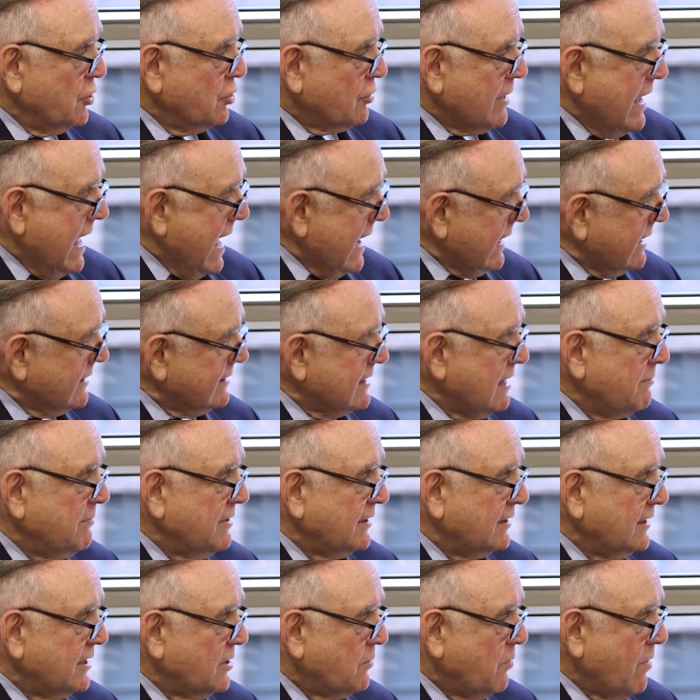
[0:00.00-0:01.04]
you're
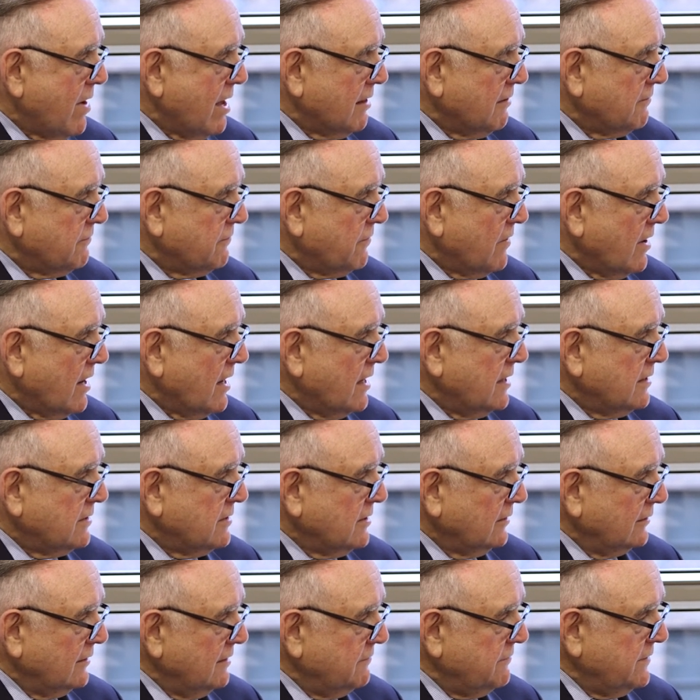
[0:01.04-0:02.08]
academically qualified,
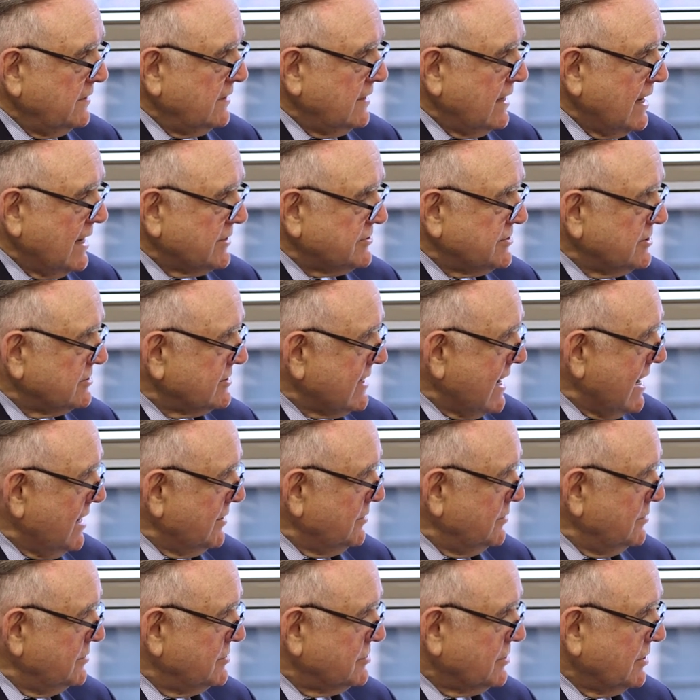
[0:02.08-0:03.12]
you live in Essex
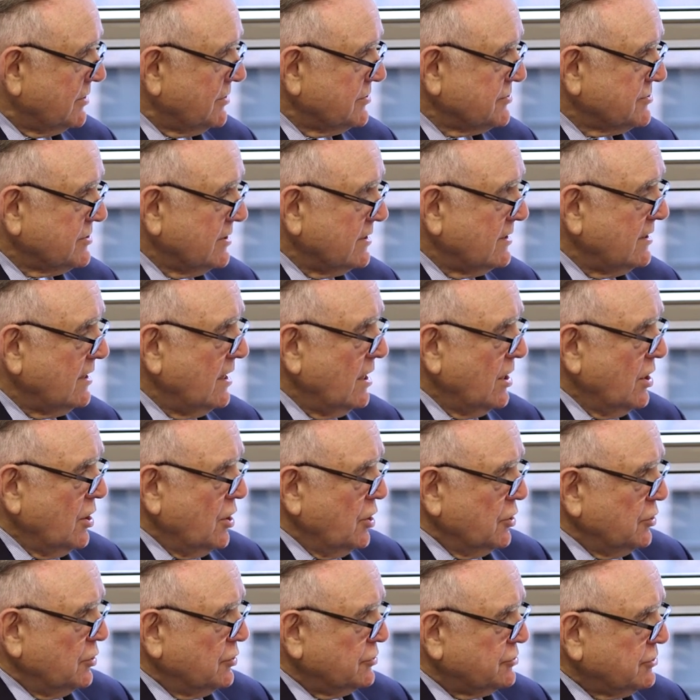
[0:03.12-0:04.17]
County, New Jersey,
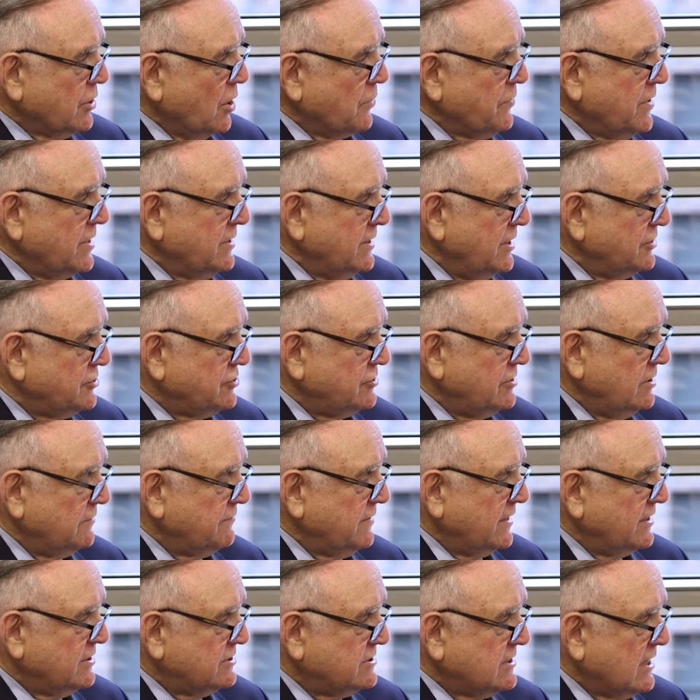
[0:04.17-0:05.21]
you show the initiative
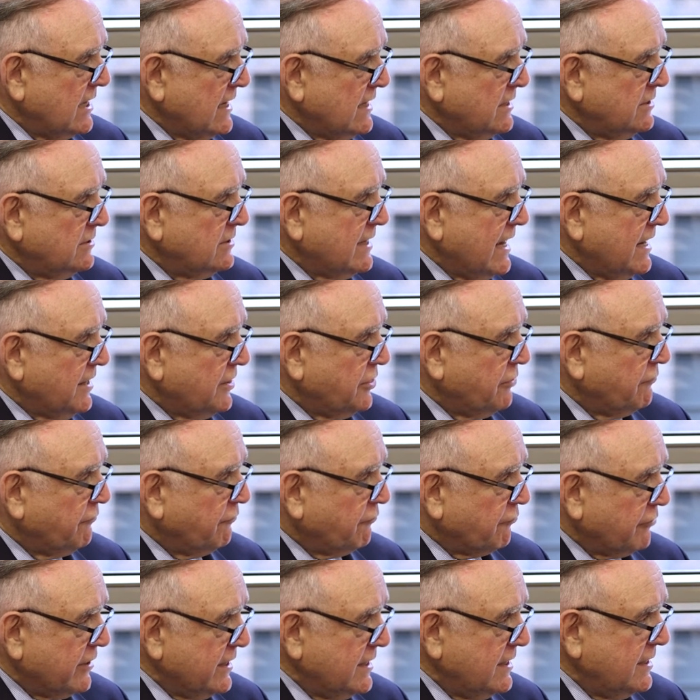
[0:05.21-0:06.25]
and attend a
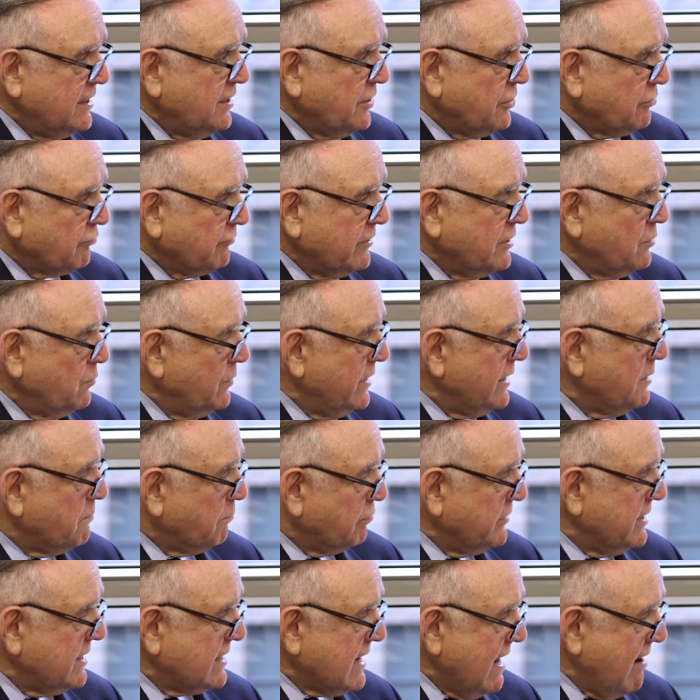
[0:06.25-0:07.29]
free three-week
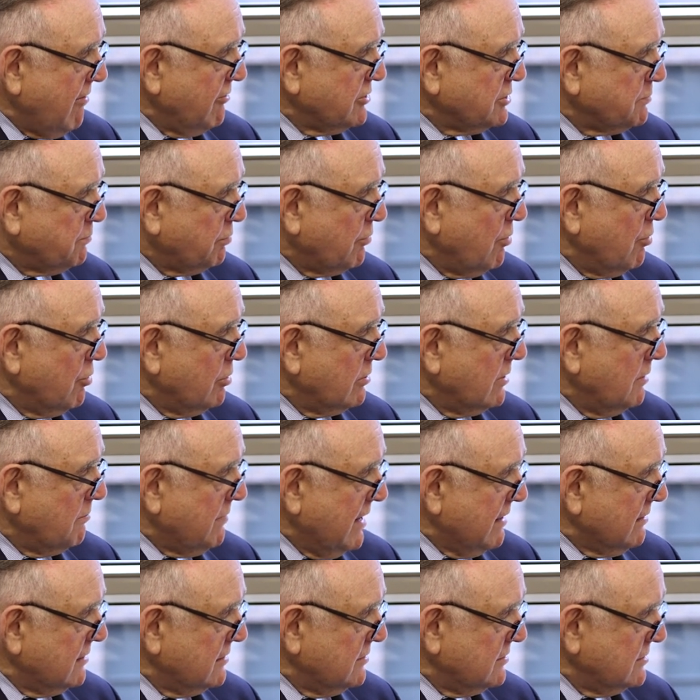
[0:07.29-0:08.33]
pre-college program
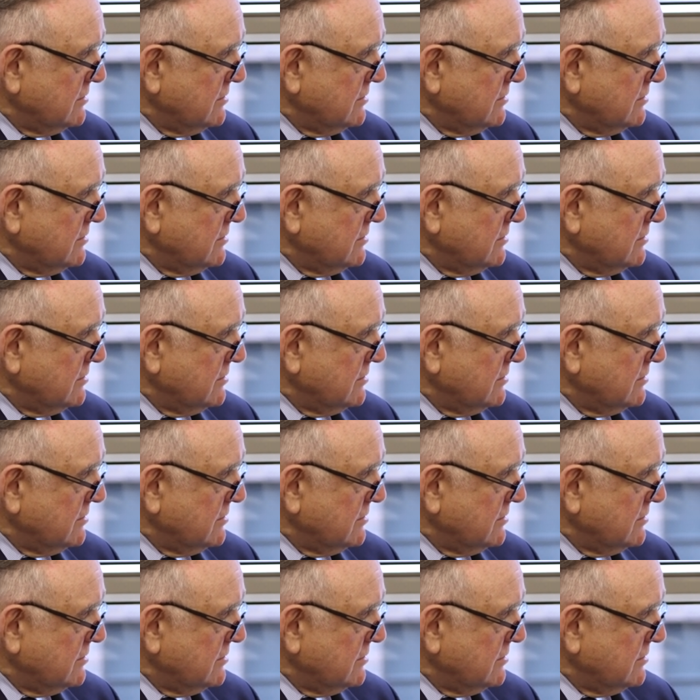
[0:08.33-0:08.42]
by,